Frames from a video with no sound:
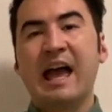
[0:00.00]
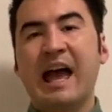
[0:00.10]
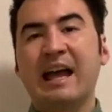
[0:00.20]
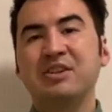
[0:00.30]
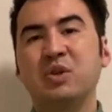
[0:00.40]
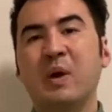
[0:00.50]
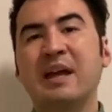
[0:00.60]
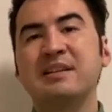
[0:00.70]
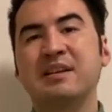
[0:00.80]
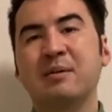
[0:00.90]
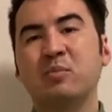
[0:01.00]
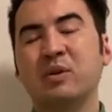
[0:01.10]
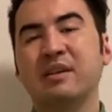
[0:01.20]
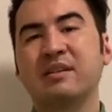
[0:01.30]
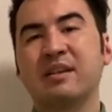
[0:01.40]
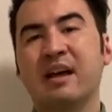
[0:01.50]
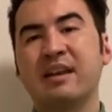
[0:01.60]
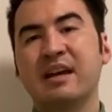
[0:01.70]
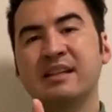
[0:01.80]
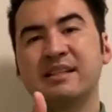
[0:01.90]
and you end up with a
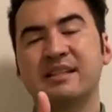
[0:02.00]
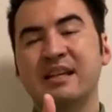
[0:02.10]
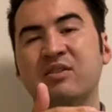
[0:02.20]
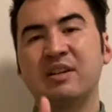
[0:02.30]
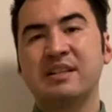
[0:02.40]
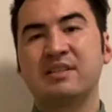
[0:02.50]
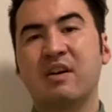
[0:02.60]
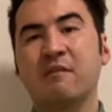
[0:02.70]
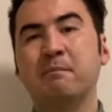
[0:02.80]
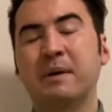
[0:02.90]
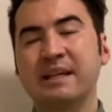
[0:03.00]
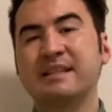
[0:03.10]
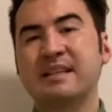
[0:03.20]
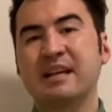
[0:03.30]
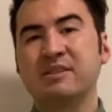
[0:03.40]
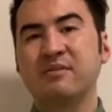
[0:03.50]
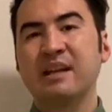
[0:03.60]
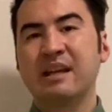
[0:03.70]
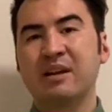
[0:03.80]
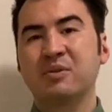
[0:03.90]
nice series of bite-sized
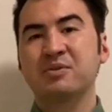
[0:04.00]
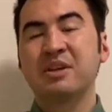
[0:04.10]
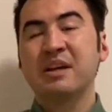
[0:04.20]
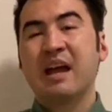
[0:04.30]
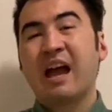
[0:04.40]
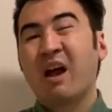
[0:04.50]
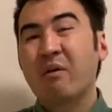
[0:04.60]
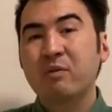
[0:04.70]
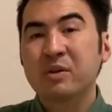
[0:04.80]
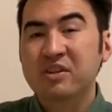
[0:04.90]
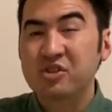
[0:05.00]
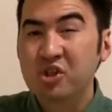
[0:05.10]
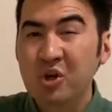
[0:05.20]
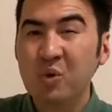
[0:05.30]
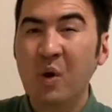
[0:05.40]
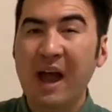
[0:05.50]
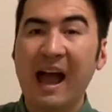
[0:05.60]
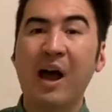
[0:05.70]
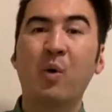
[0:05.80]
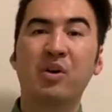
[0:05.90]
videos. However, with a
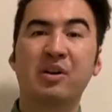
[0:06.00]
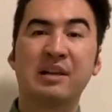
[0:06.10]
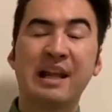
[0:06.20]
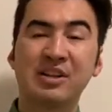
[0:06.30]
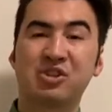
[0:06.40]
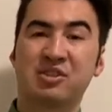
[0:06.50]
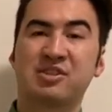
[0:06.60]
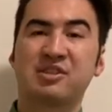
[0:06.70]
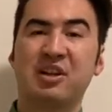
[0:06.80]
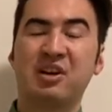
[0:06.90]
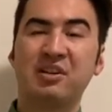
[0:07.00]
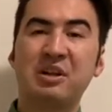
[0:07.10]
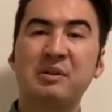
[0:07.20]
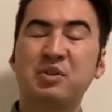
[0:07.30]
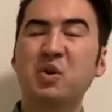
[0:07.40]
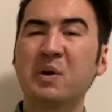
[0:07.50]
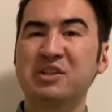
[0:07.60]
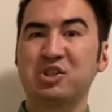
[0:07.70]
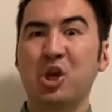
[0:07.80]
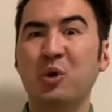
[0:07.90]
2-hour lecture slot, you don't
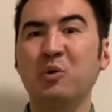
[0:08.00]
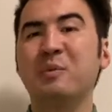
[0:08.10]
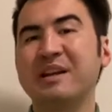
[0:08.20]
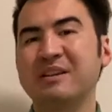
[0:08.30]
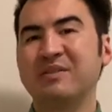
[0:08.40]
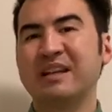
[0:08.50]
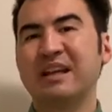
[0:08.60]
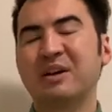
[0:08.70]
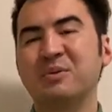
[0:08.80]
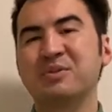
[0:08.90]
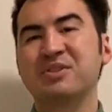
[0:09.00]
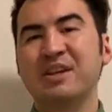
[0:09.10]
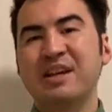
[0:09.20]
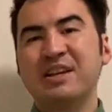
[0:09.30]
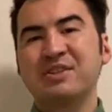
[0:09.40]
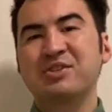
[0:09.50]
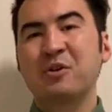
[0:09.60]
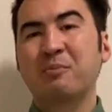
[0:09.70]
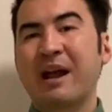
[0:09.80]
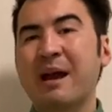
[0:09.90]
want too many videos. So
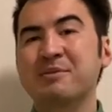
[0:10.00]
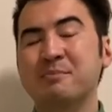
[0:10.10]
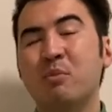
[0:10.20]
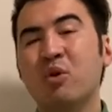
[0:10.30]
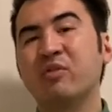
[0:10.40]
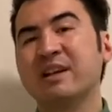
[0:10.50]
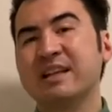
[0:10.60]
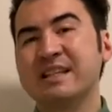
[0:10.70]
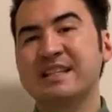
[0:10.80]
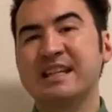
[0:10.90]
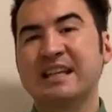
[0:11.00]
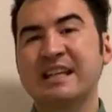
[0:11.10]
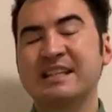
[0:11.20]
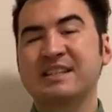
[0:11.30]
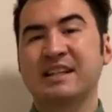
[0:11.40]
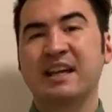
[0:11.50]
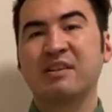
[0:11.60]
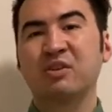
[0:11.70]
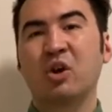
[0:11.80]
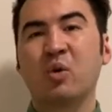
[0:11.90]
perhaps more realistic is to kind
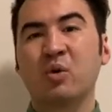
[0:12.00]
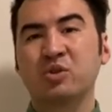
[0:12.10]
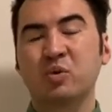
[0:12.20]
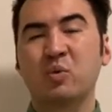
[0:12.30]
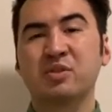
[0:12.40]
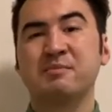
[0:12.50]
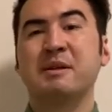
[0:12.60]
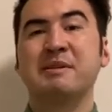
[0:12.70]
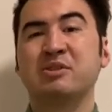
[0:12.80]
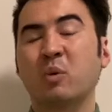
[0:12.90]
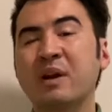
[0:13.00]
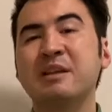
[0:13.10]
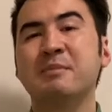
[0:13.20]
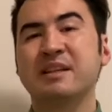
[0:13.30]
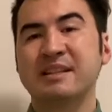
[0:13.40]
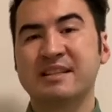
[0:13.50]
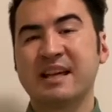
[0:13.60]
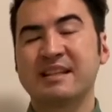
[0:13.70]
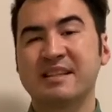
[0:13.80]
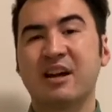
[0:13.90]
of go towards maybe 20 minutes
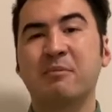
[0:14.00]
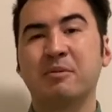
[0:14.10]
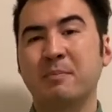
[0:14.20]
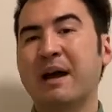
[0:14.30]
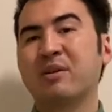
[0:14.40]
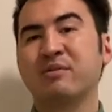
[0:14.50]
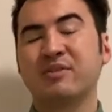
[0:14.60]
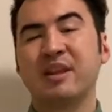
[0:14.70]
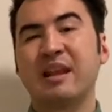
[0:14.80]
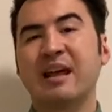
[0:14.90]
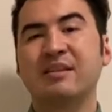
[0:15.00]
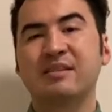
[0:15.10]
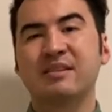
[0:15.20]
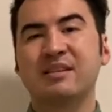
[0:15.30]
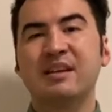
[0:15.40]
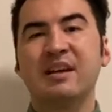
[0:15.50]
as an upper bound for the length.